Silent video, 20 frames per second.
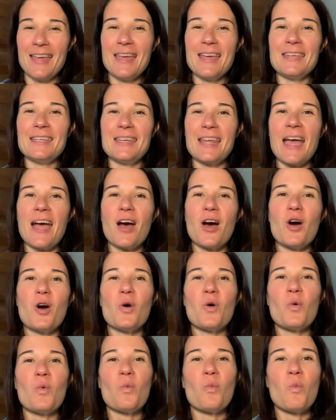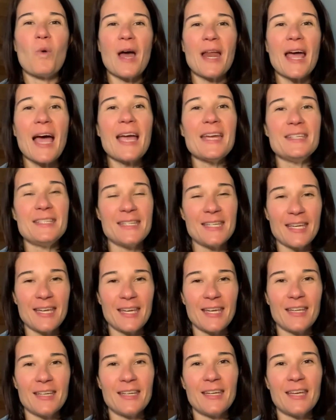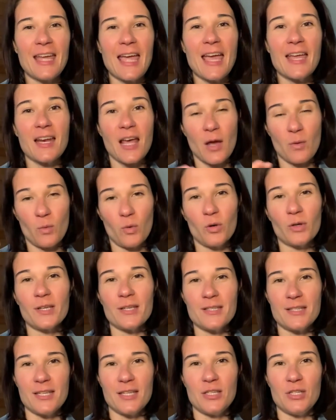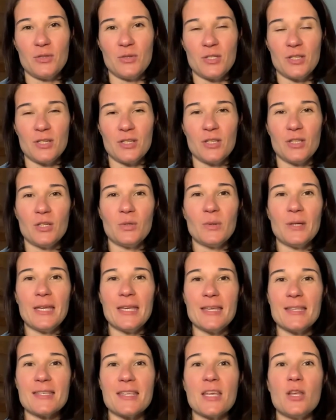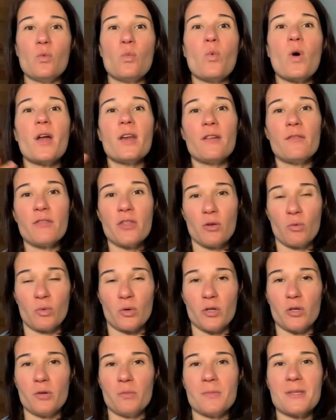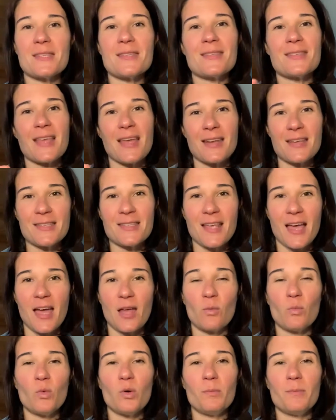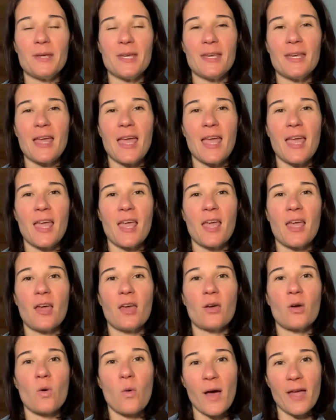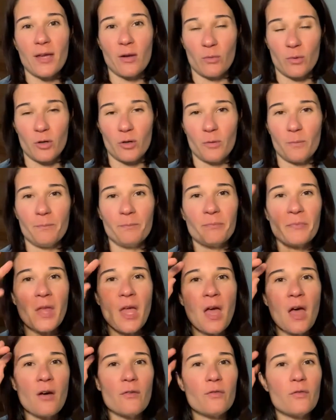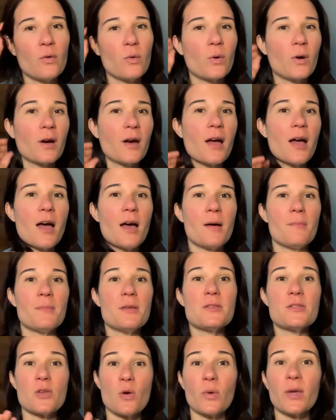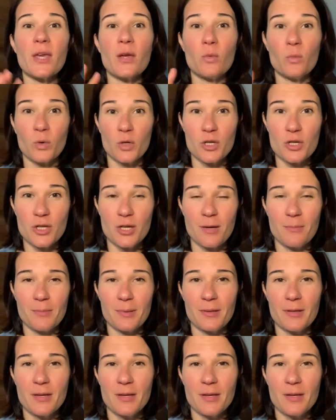Now, what I did, and I will continue to do, is in one of the rooms set aside will be a quiet room for soaking worship.